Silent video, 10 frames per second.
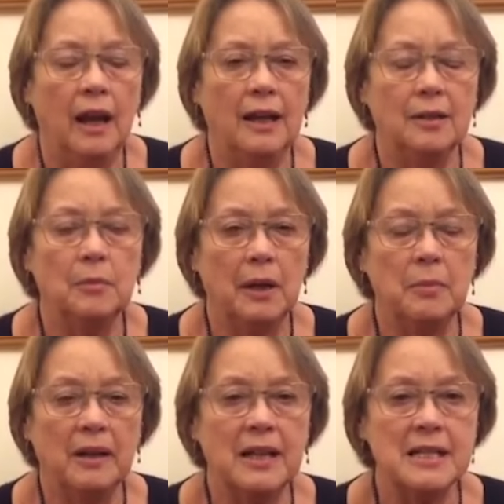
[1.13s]
I'm
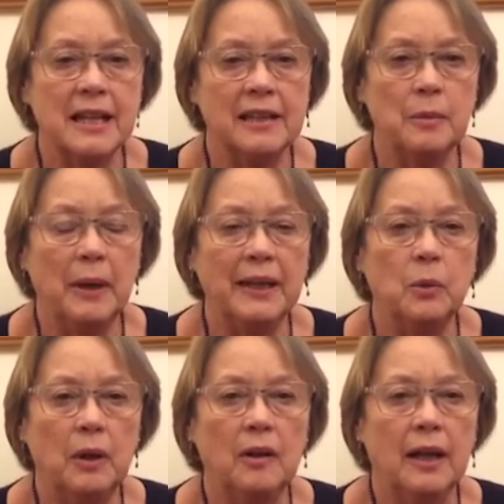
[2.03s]
Baroness Cathy
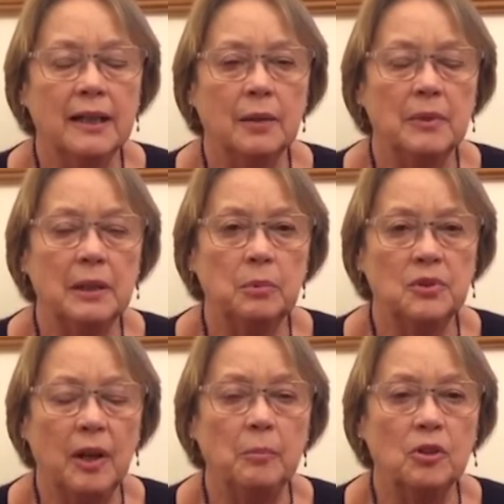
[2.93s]
Bakewell, and I'm the Liberal
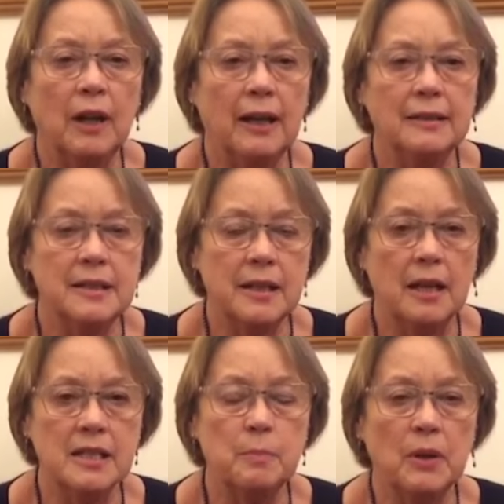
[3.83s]
Democrat
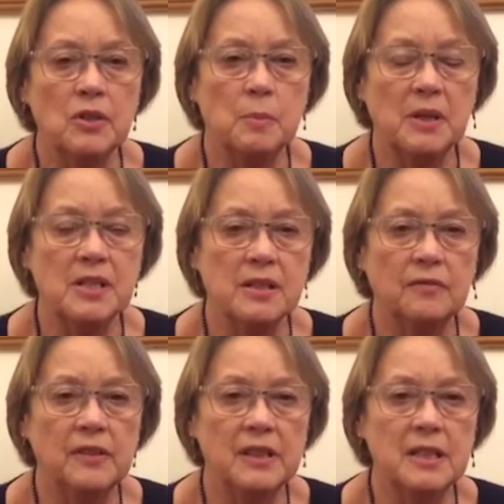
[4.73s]
spokesperson
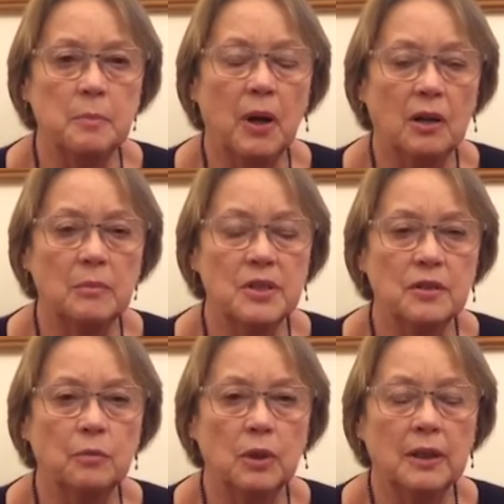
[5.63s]
for the Department
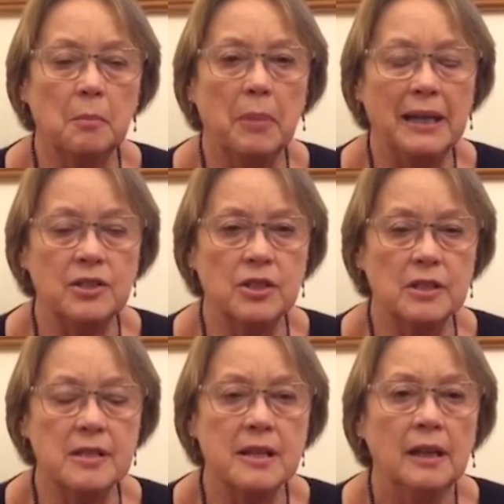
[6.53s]
of Work and
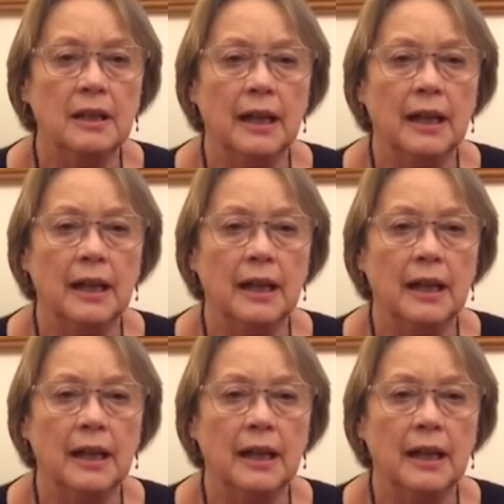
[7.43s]
Pensions,